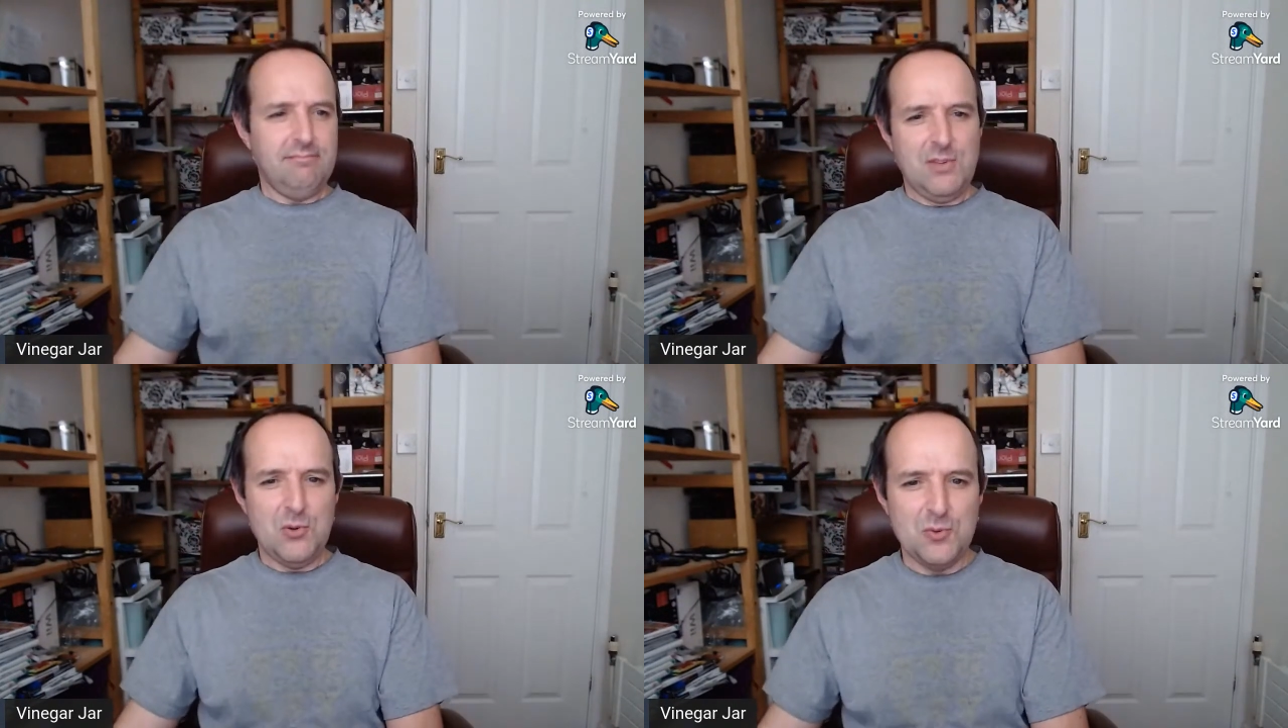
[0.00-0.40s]

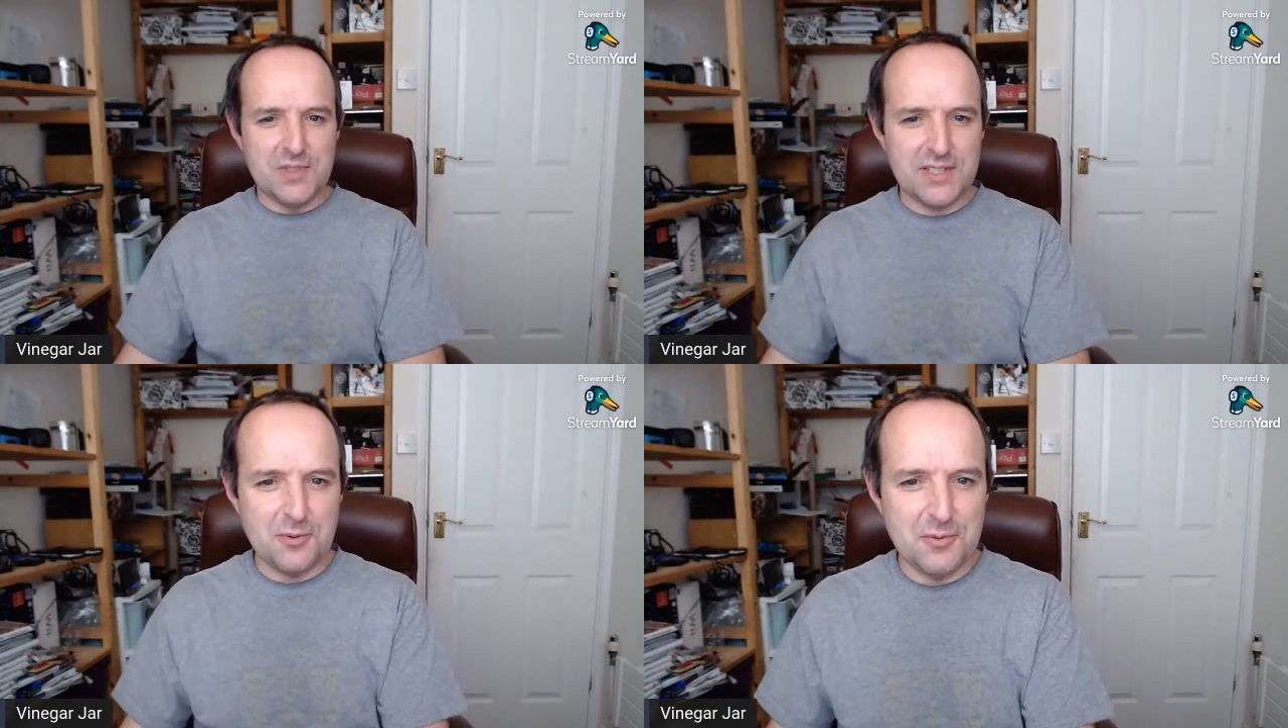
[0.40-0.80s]

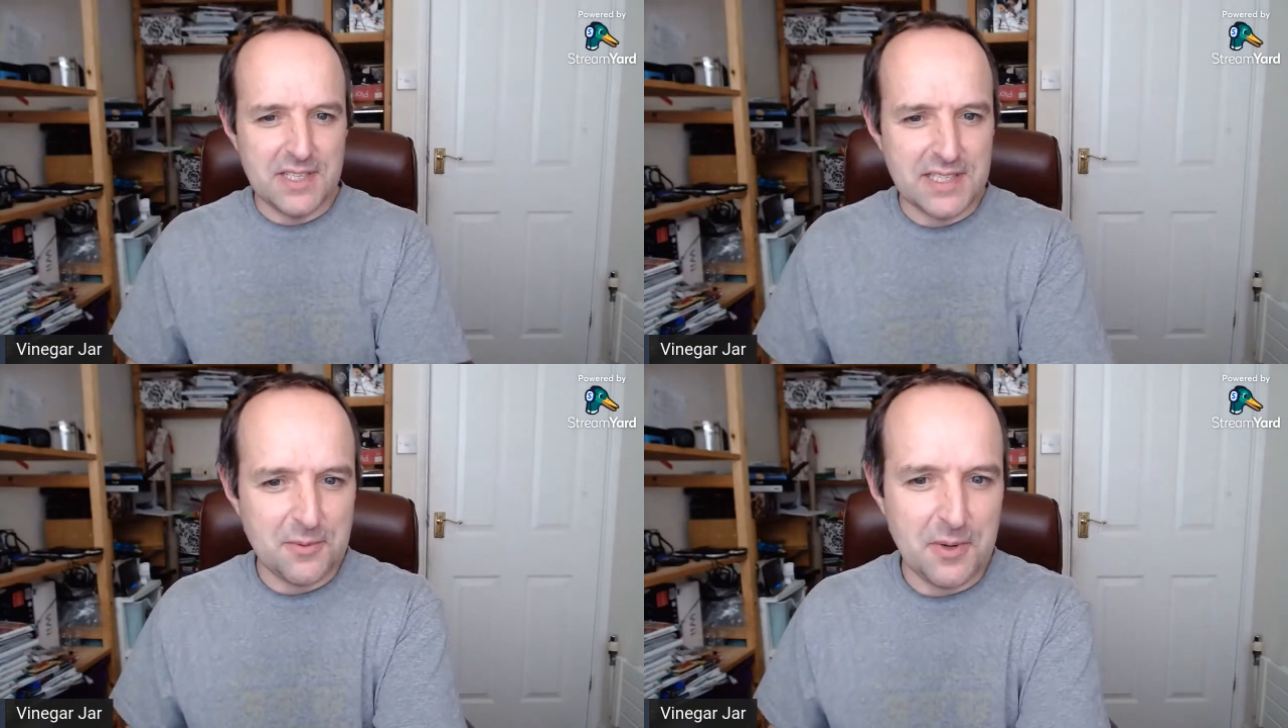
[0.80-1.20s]

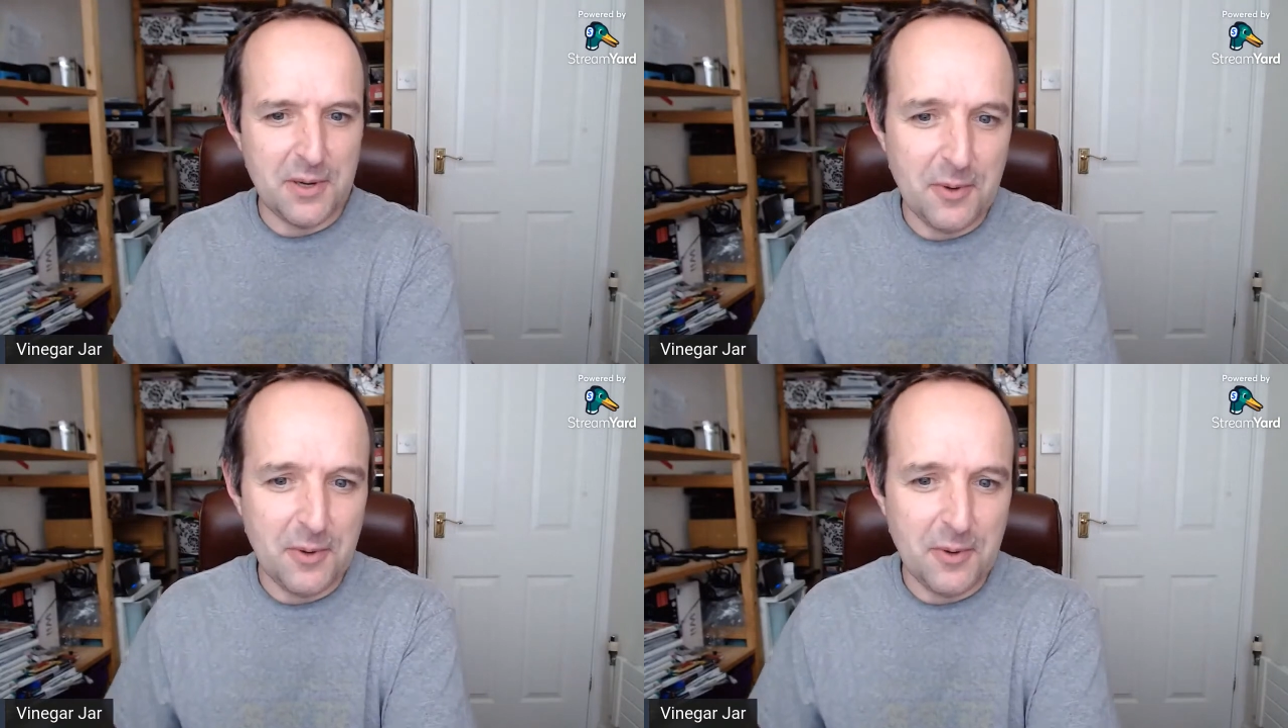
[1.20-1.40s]
caused it to wear